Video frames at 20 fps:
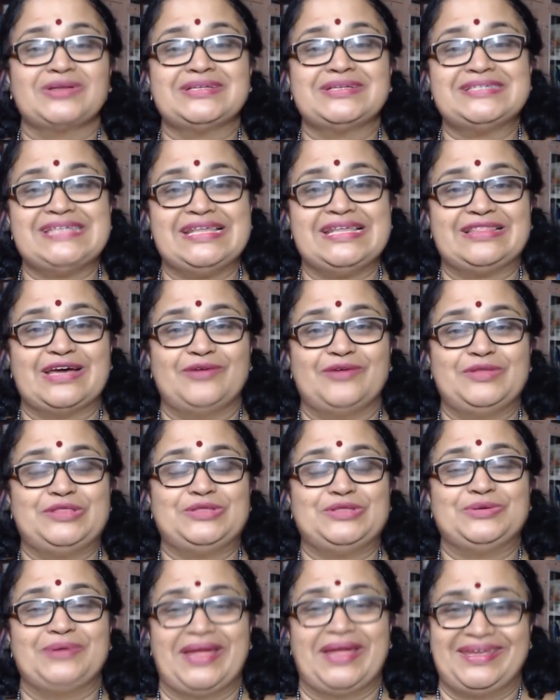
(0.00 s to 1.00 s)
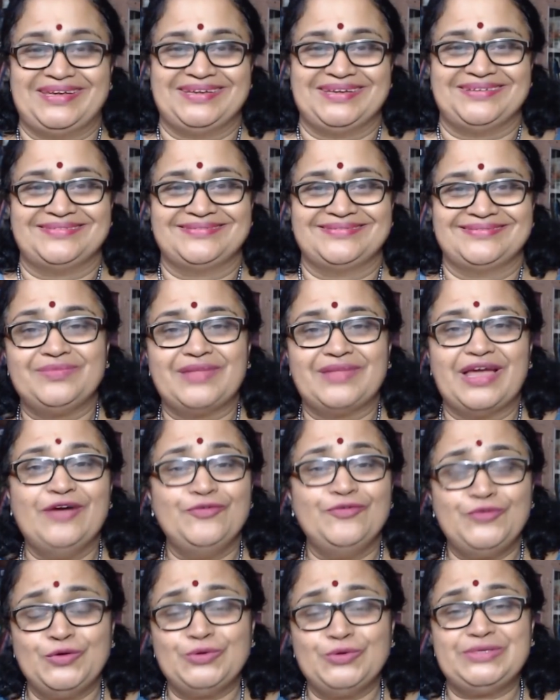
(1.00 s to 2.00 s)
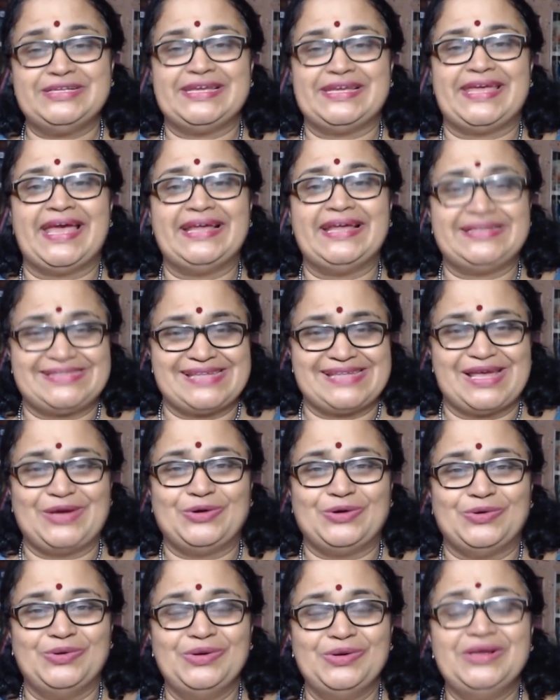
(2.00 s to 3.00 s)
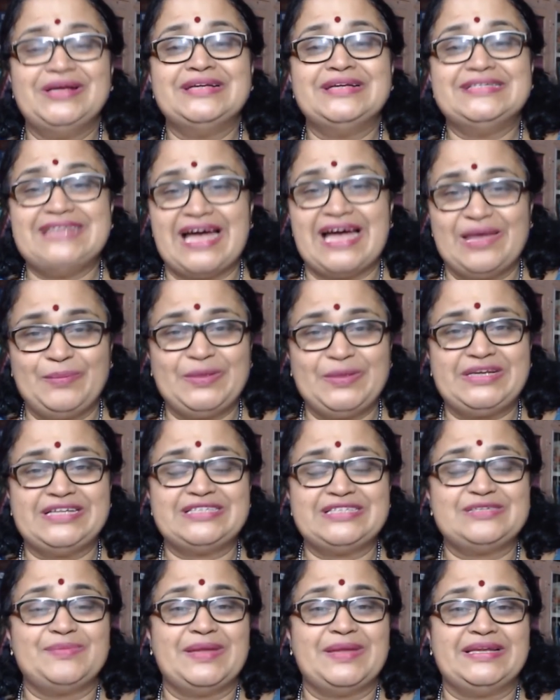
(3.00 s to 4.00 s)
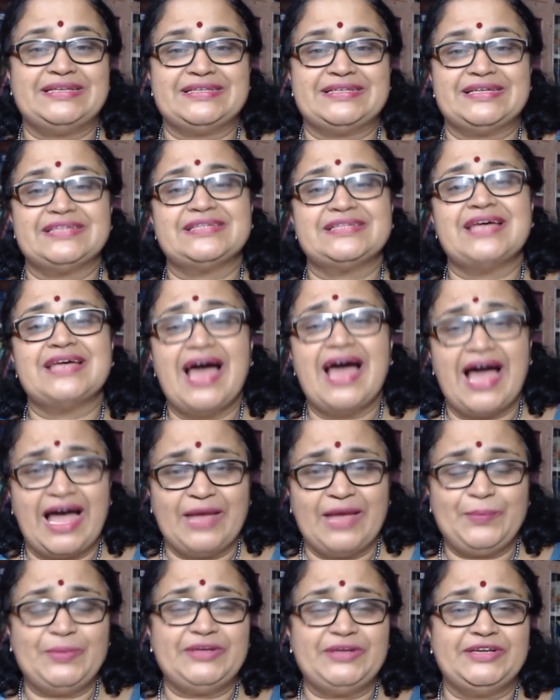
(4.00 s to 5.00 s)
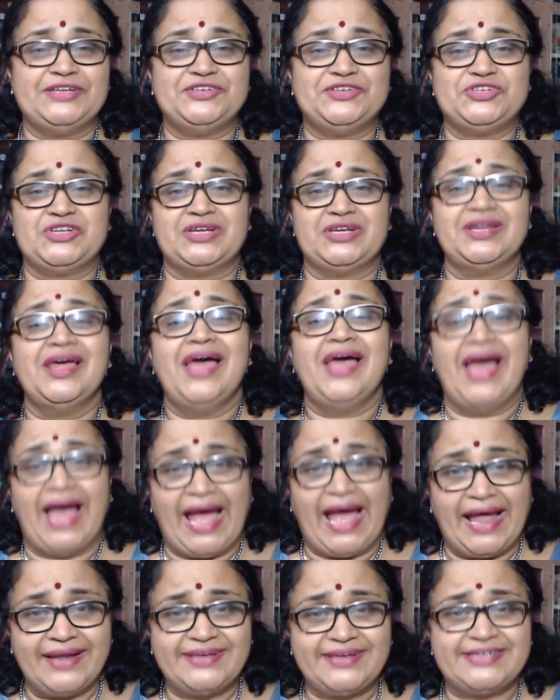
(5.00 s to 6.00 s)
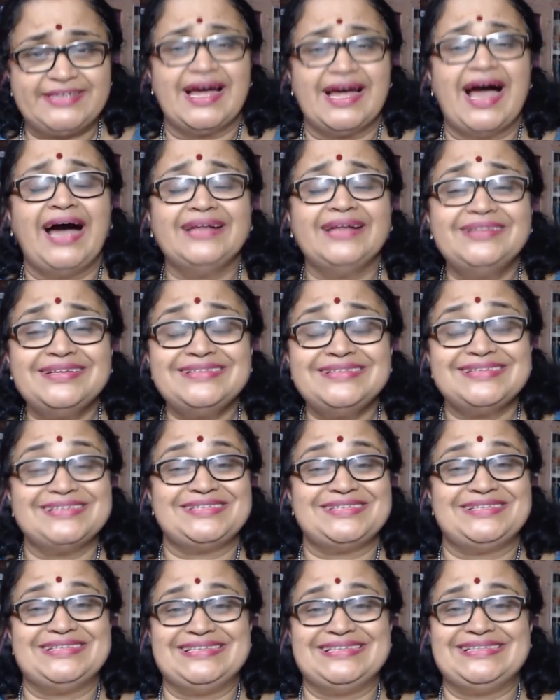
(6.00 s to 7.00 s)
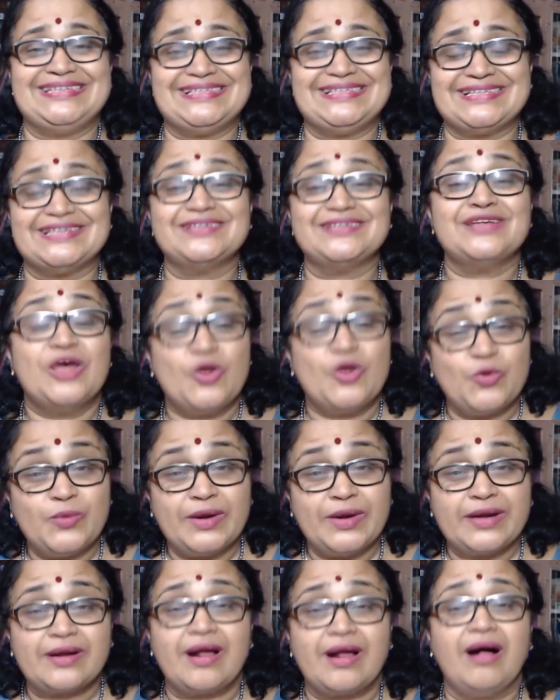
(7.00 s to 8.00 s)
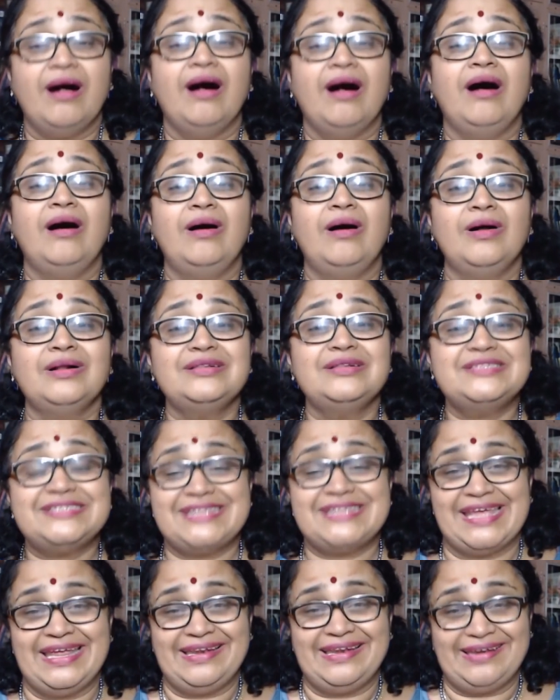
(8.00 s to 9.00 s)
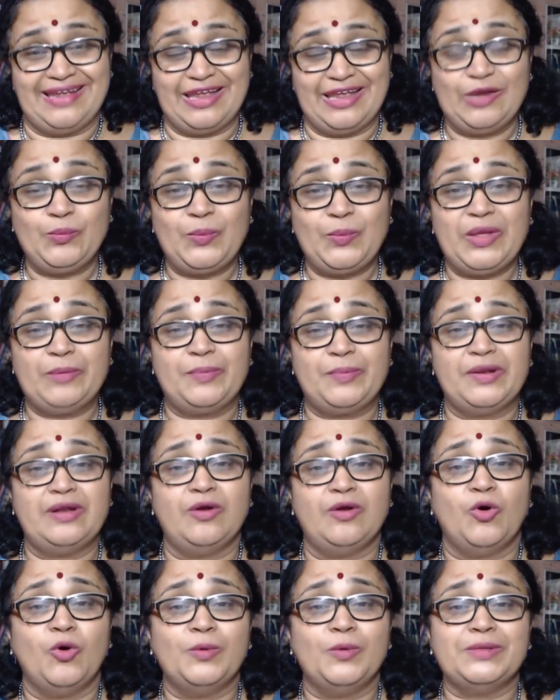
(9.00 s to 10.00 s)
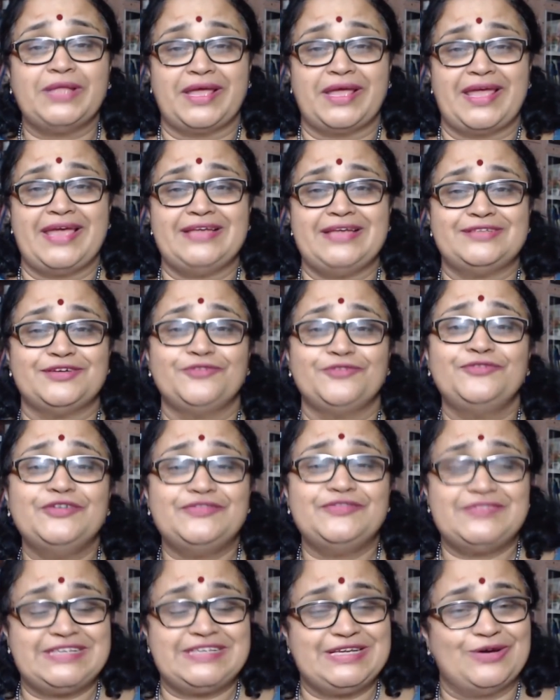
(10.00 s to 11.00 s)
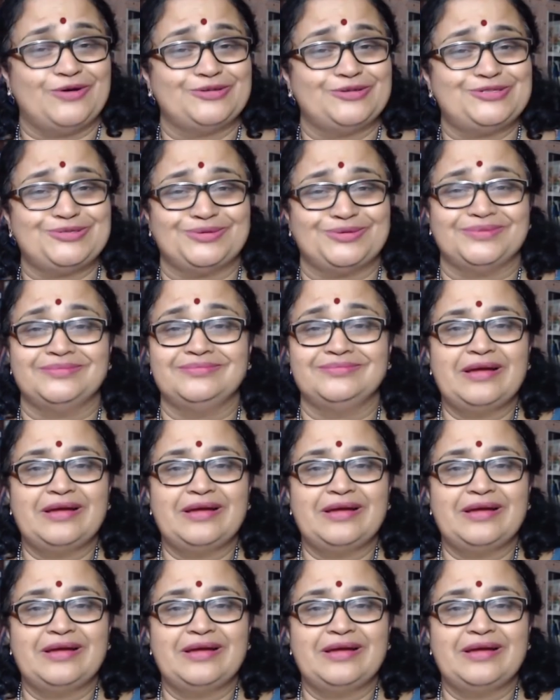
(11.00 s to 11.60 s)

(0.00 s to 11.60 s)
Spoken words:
Sita with you again. A few decades ago, diabetes mellitus, hypertension and other such diseases were all seen in people over the age of 50 or so.